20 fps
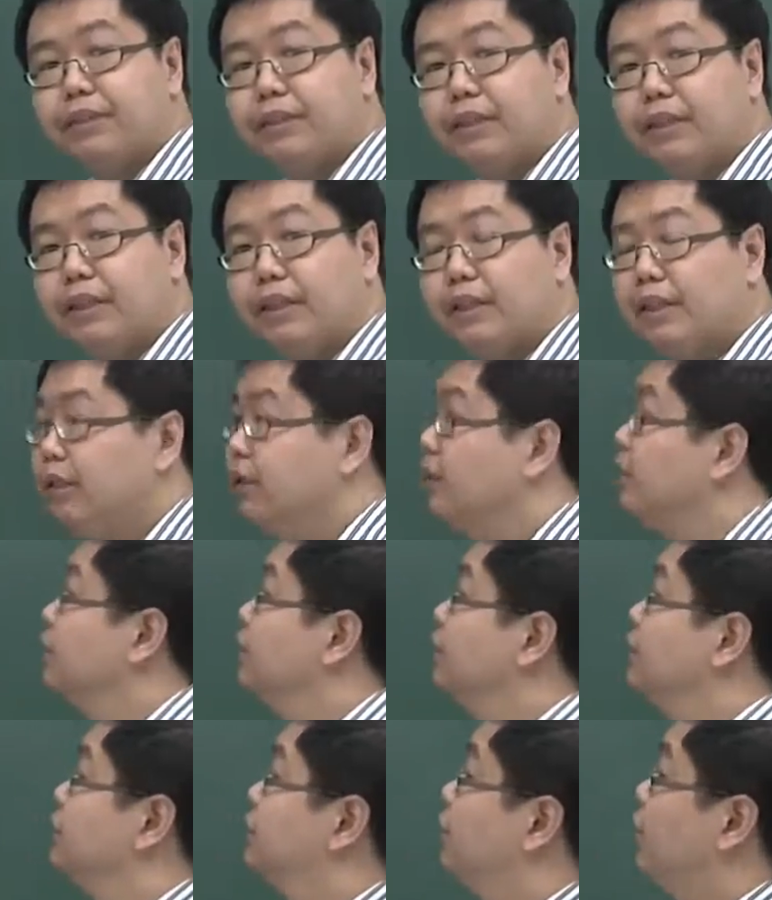Okay,
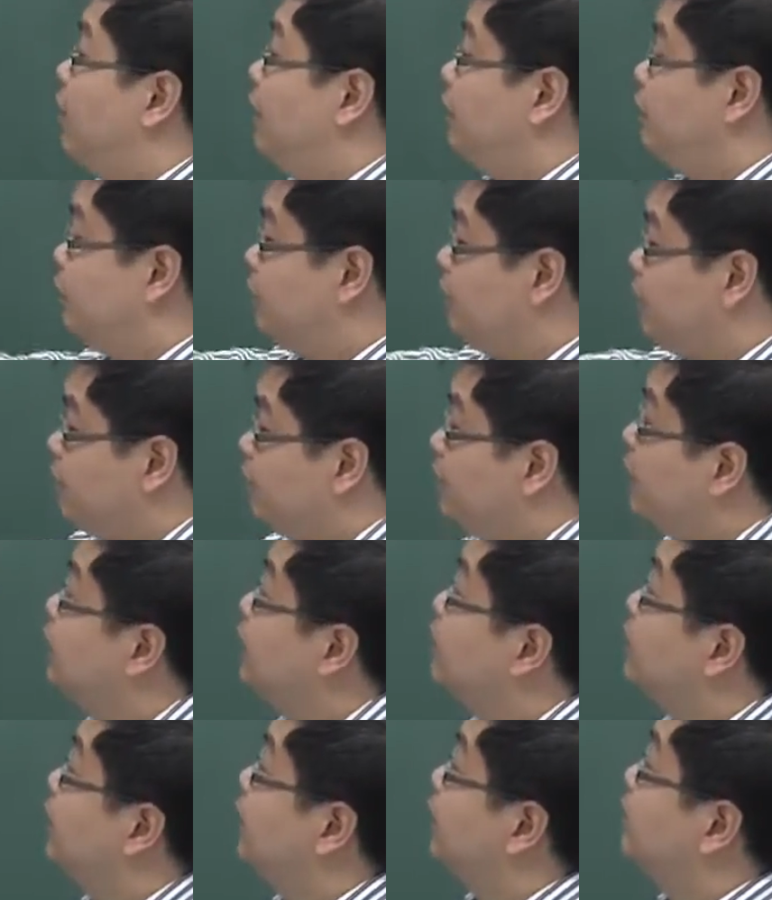so after we have
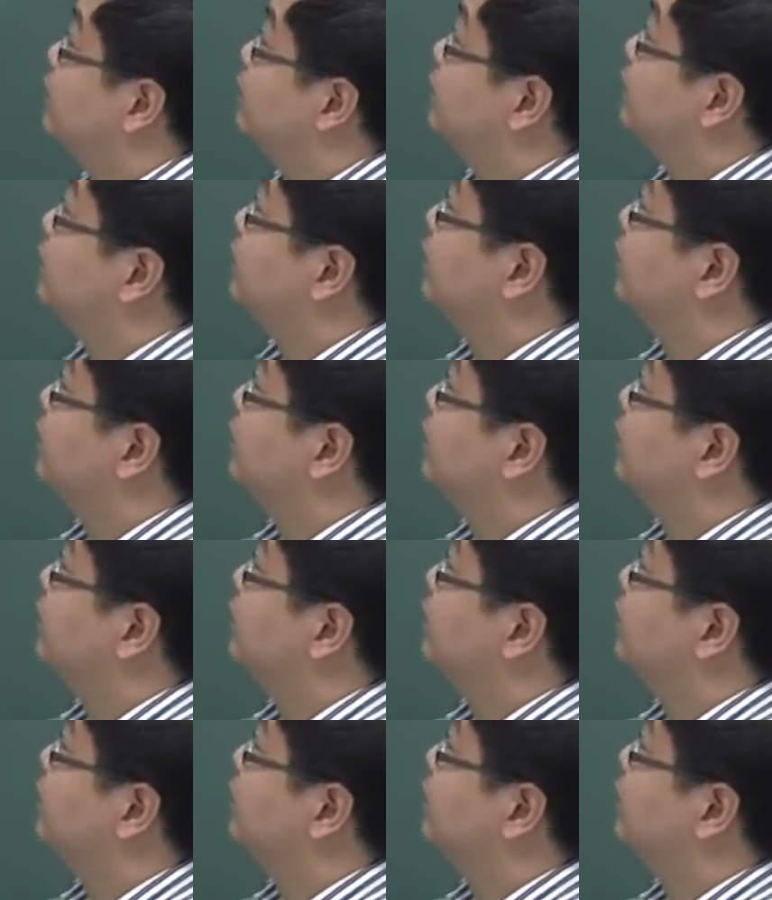done that, just